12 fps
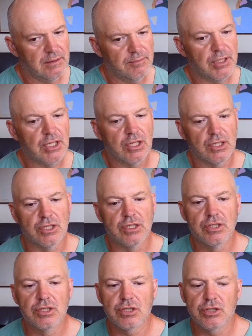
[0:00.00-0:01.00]

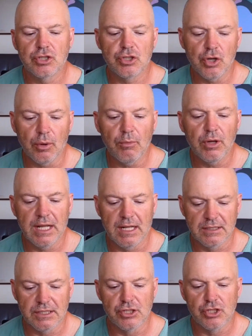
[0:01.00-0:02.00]
because someone
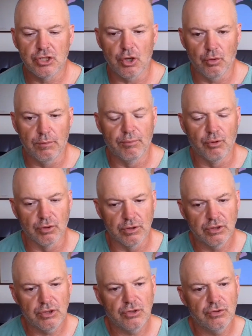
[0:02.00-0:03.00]
else is so
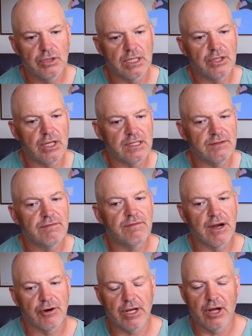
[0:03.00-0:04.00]
important to you that it's
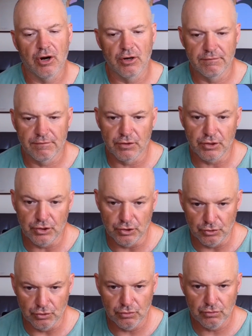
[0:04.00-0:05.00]
very hard for
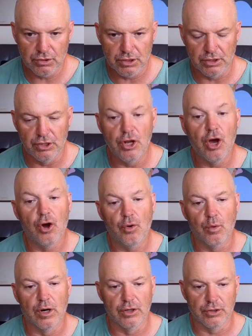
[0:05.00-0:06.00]
you to know
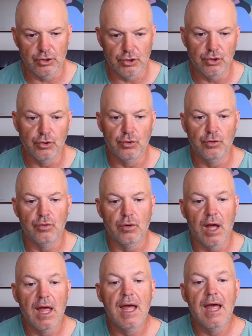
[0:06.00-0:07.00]
where you
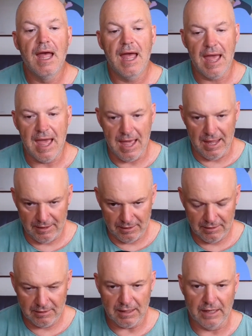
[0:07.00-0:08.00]

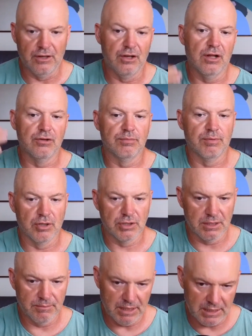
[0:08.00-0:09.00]
end and another
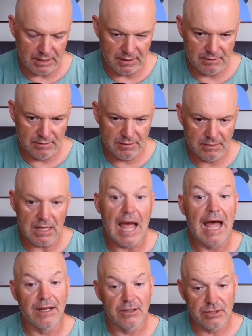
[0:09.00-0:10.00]
person begins,
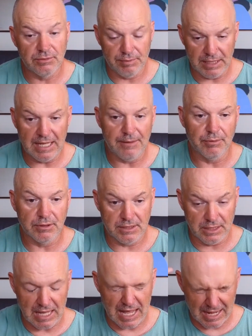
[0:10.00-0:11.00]
and to be able
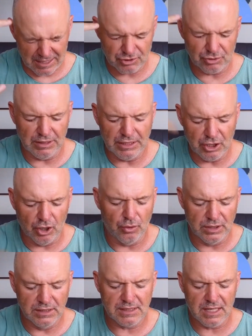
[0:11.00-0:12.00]
to actually
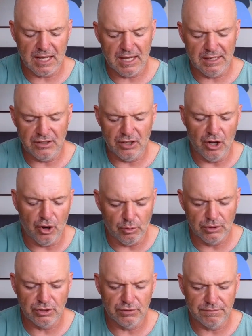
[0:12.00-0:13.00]
go inside, know
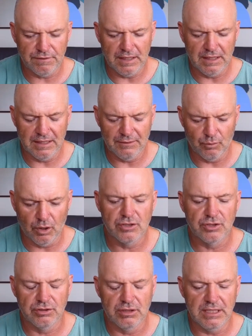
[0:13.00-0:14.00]
what you're feeling,
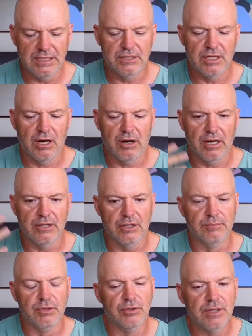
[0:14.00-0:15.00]
what your needs are, and
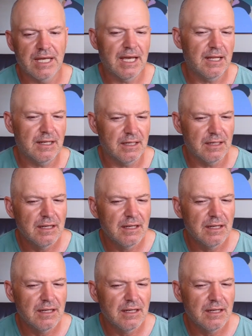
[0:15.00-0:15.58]
communicate it.